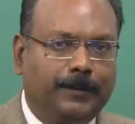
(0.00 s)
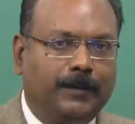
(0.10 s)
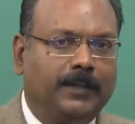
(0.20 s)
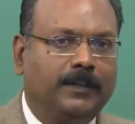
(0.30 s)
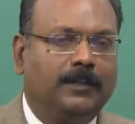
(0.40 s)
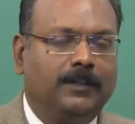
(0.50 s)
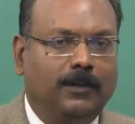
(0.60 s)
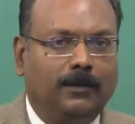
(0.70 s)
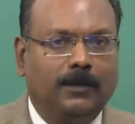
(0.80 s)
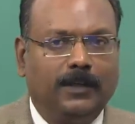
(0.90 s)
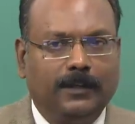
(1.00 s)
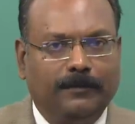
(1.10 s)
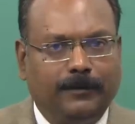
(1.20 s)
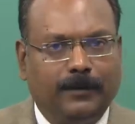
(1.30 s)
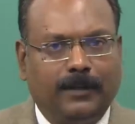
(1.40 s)
you are in the town and
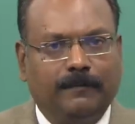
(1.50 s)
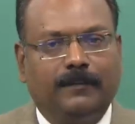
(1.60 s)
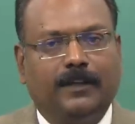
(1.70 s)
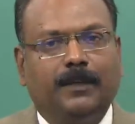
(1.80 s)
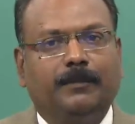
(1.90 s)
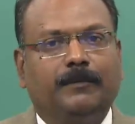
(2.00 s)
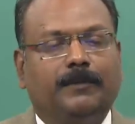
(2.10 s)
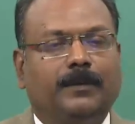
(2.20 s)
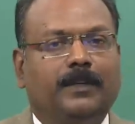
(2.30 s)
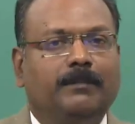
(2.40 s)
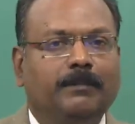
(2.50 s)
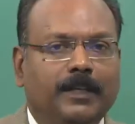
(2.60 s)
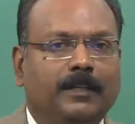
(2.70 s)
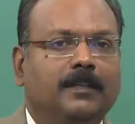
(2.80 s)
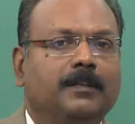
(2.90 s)
if you have time, if you can
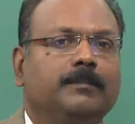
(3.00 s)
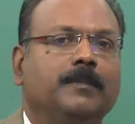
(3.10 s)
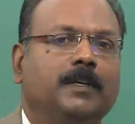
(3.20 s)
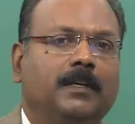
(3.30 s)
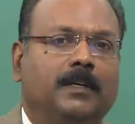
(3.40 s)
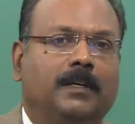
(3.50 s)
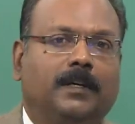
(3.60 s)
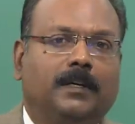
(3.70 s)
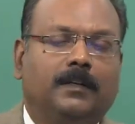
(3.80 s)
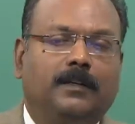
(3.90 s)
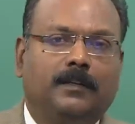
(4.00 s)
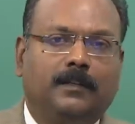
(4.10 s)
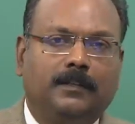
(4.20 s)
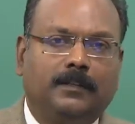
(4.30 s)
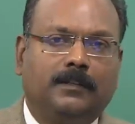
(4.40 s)
meet them and
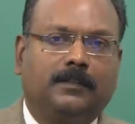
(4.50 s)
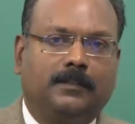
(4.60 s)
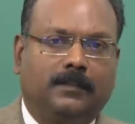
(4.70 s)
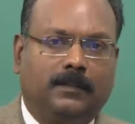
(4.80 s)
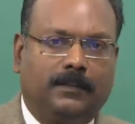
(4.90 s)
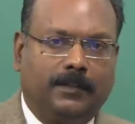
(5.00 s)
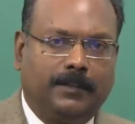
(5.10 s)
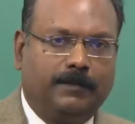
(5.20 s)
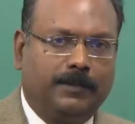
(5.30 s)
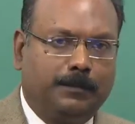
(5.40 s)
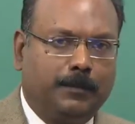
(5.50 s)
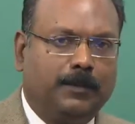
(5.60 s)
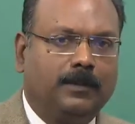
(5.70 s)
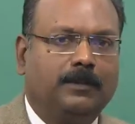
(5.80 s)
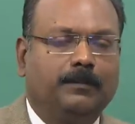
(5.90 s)
uh, just uh, give a
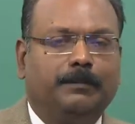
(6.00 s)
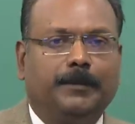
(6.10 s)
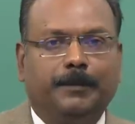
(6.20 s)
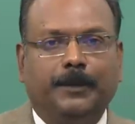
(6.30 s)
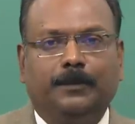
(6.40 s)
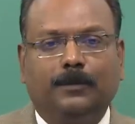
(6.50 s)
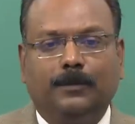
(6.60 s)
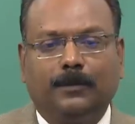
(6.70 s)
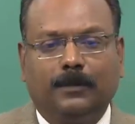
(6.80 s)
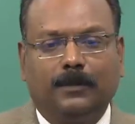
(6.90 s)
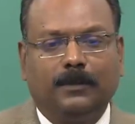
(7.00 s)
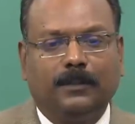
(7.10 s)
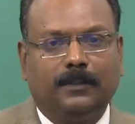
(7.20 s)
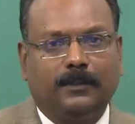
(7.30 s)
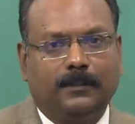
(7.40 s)
small memento on
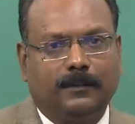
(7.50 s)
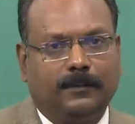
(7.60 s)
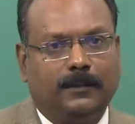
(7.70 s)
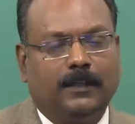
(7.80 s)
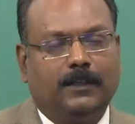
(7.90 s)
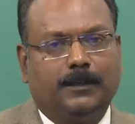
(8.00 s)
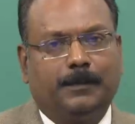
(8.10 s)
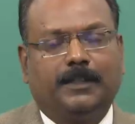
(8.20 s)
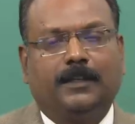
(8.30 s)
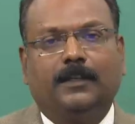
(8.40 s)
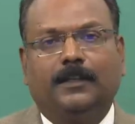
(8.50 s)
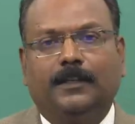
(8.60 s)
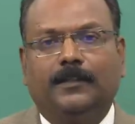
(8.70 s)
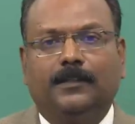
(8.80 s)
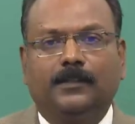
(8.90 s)
their uh, special
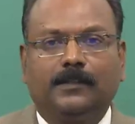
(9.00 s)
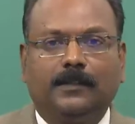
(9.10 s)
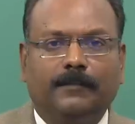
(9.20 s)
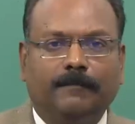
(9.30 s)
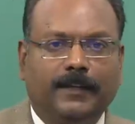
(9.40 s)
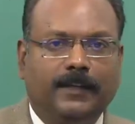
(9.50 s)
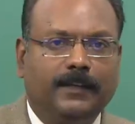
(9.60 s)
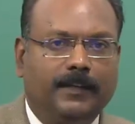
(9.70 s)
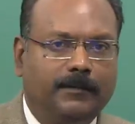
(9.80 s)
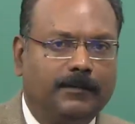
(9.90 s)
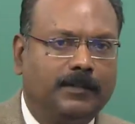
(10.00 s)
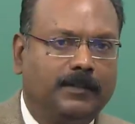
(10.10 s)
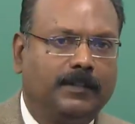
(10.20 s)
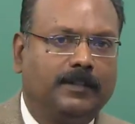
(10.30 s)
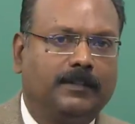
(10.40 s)
occasions like wedding
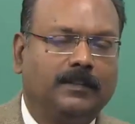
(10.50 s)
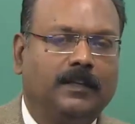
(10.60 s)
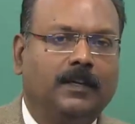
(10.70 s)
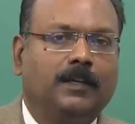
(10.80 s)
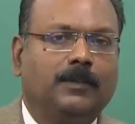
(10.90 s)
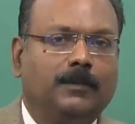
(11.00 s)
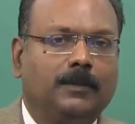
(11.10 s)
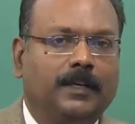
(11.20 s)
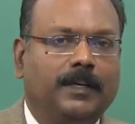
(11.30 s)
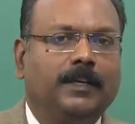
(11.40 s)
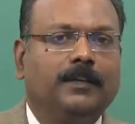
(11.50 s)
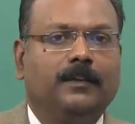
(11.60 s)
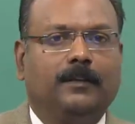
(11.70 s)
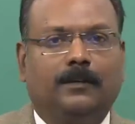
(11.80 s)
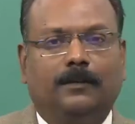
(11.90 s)
anniversaries. So,
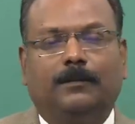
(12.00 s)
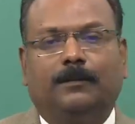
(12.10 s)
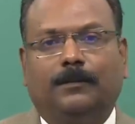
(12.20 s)
again uh,